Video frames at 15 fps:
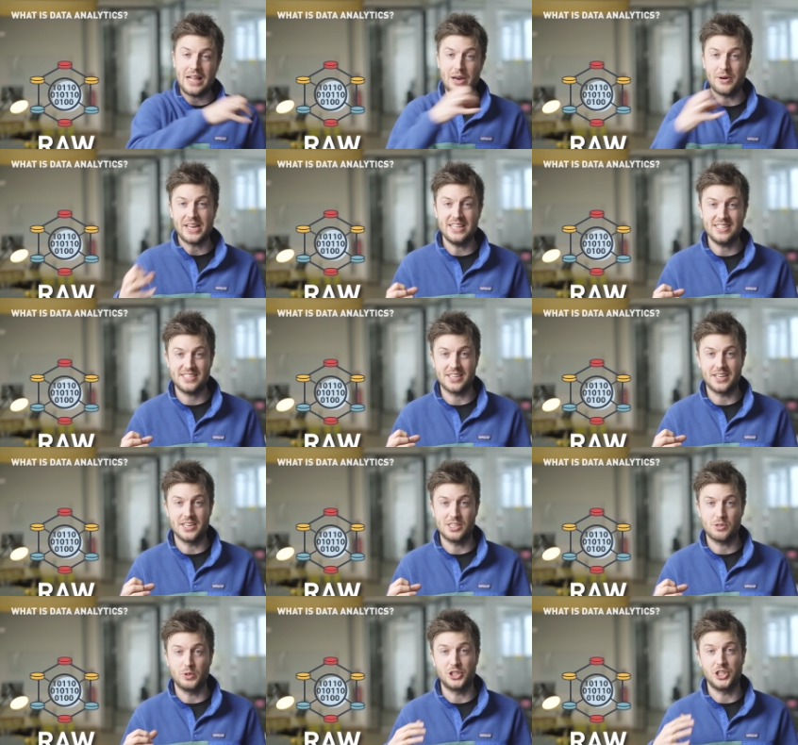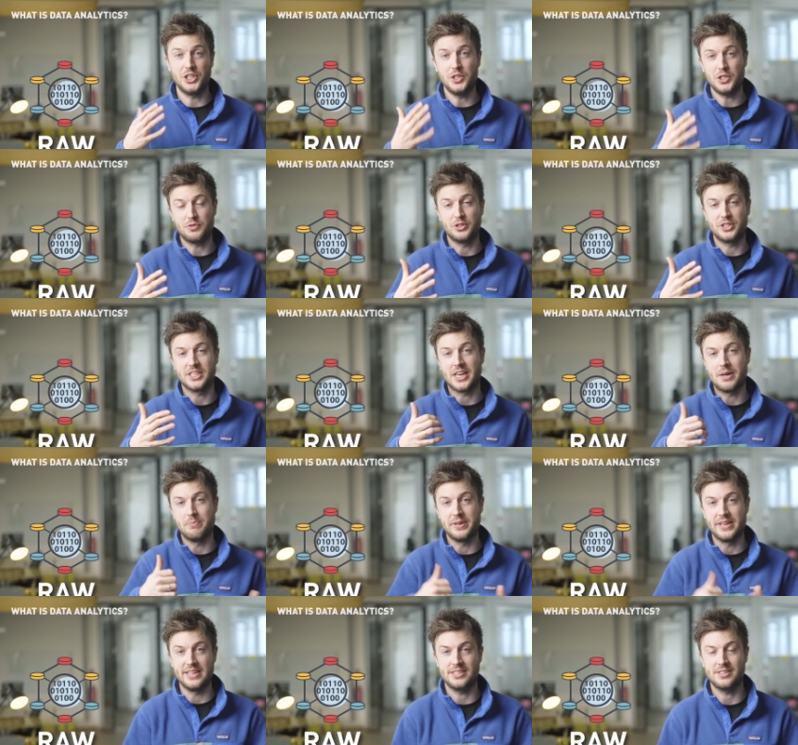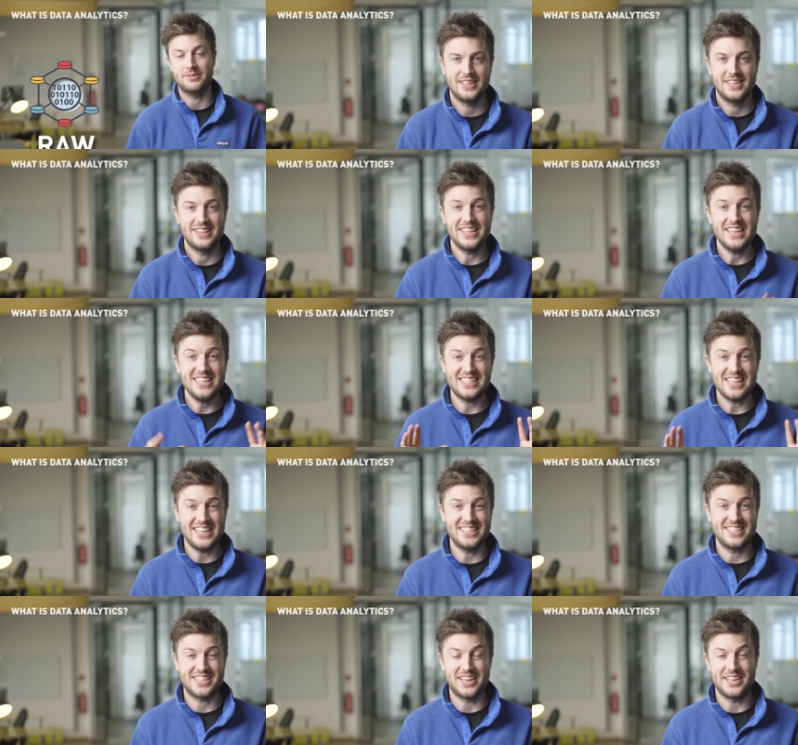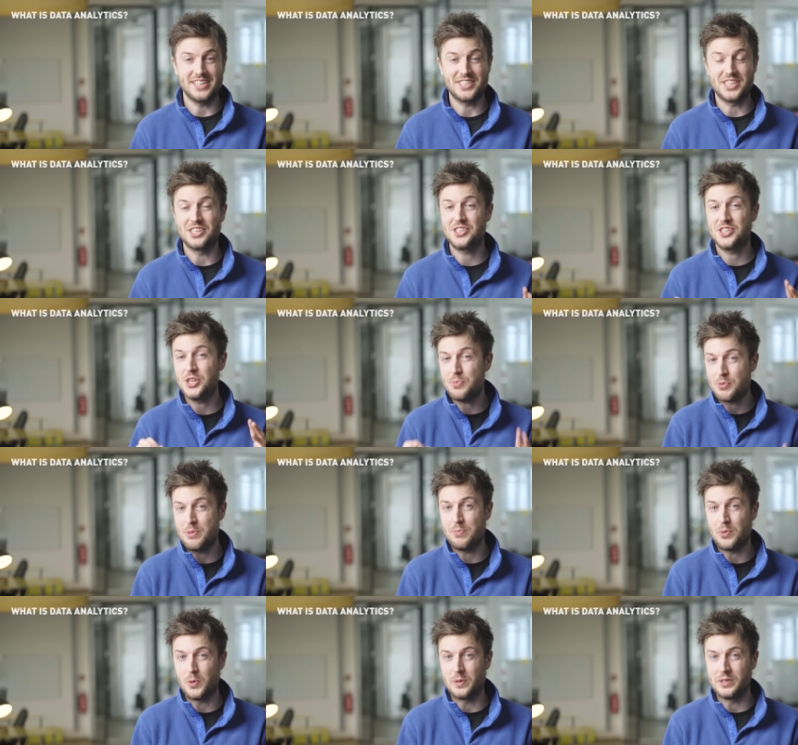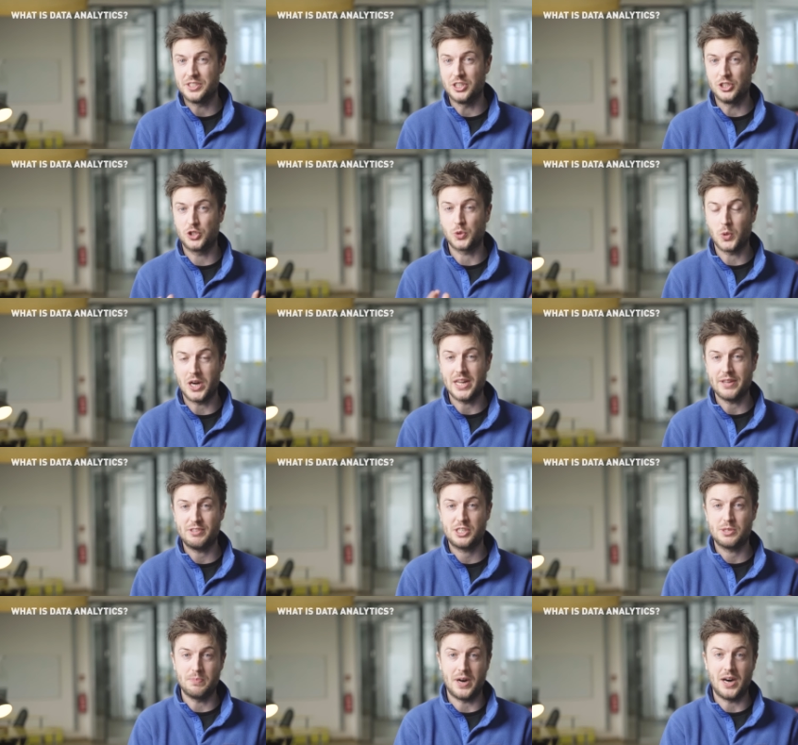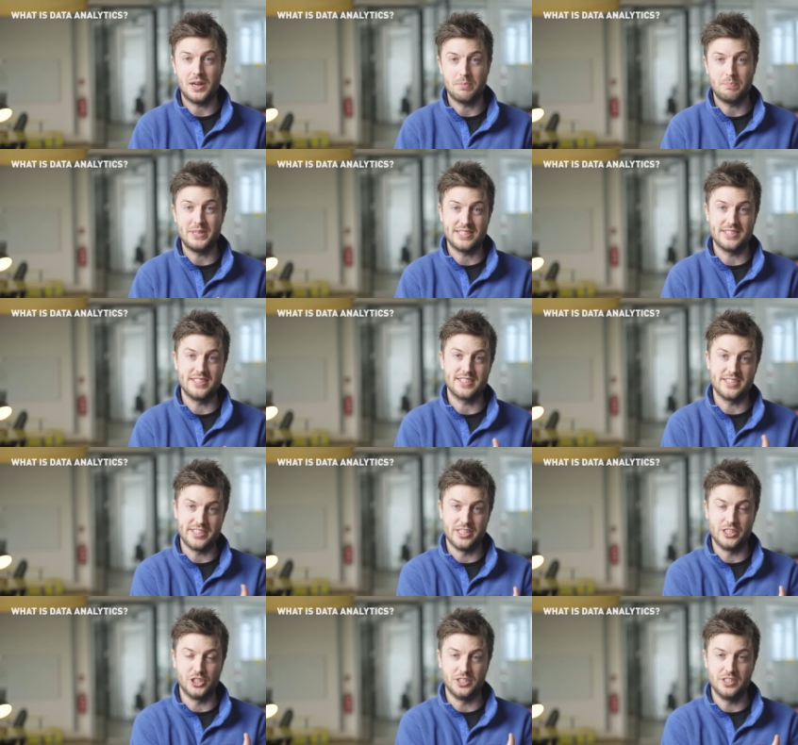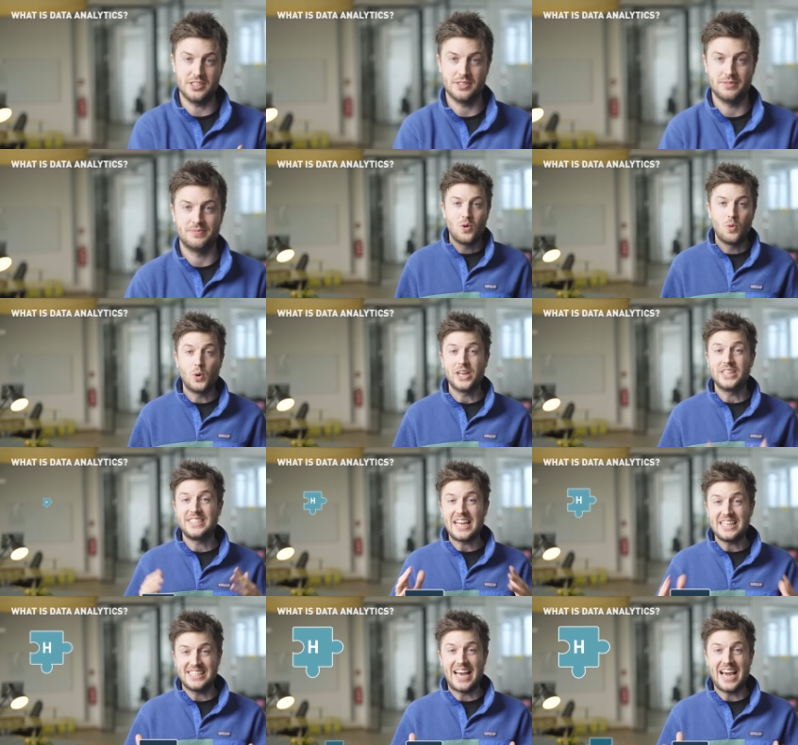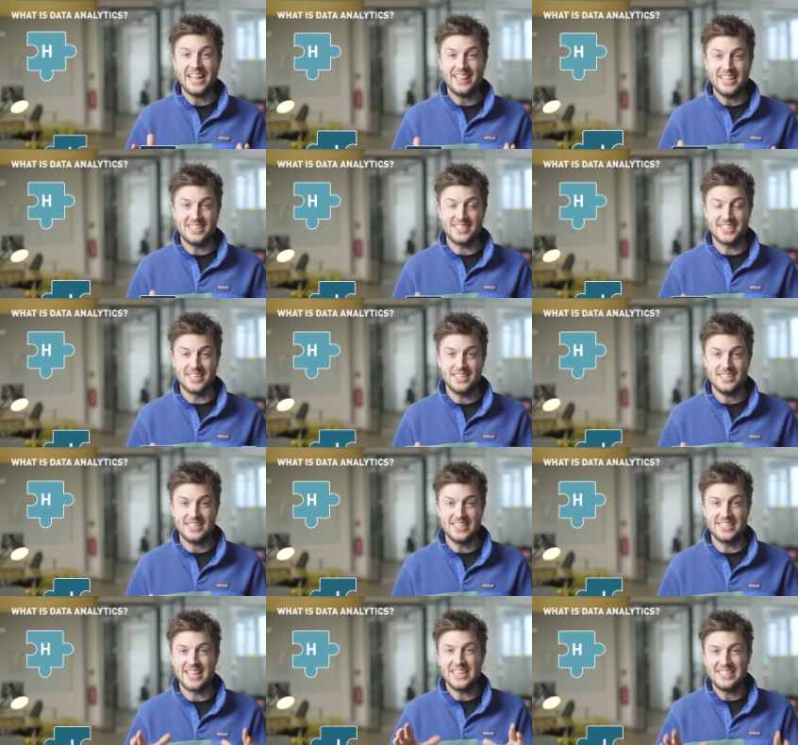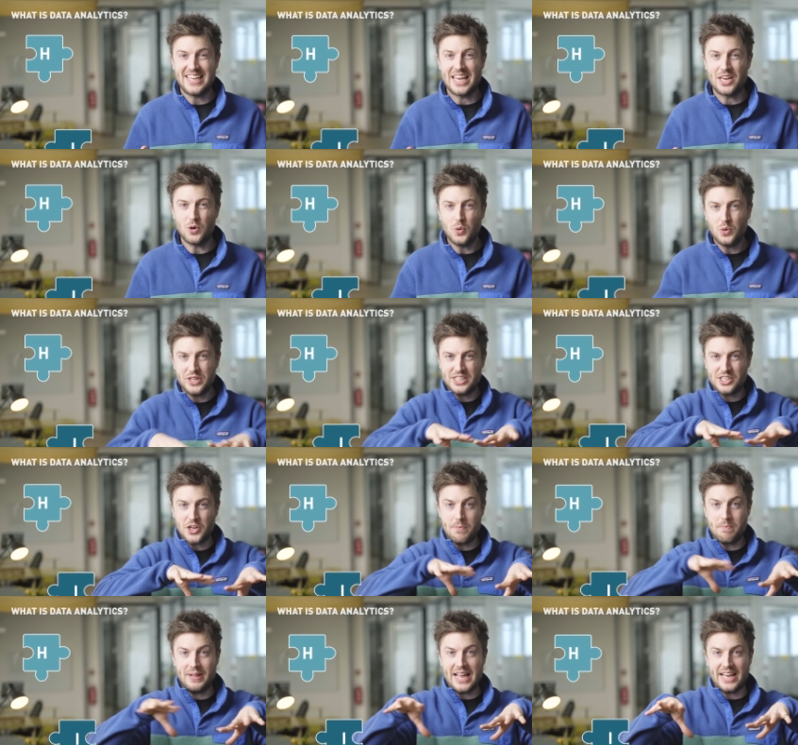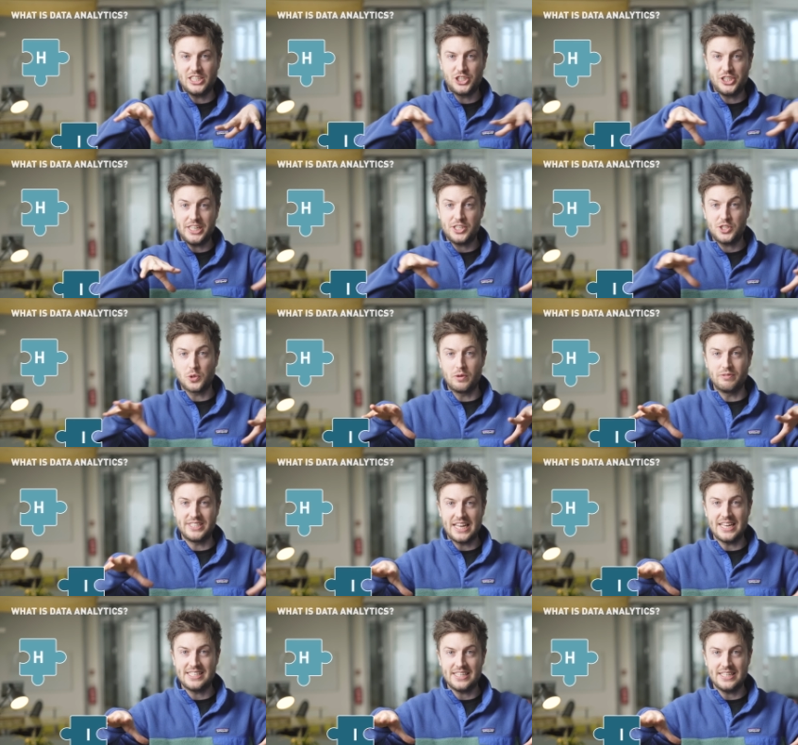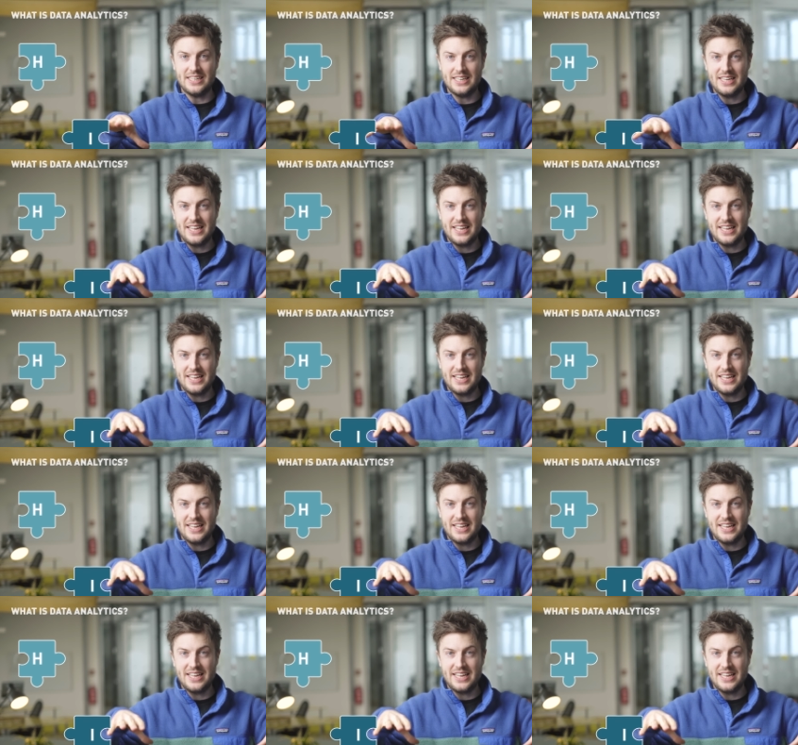out insights which are useful to companies. These insights are super important to drive smart business decisions. What a data analyst does is they take all this complex jigsaw of data,